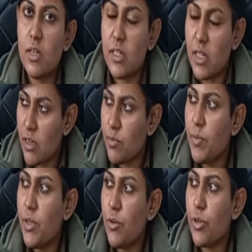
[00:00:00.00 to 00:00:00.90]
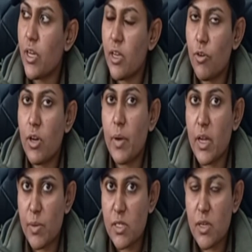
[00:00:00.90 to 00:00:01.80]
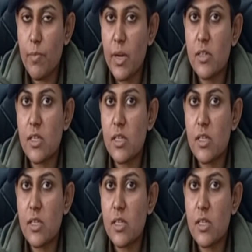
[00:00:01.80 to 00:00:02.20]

And also visit Cybercrime Unit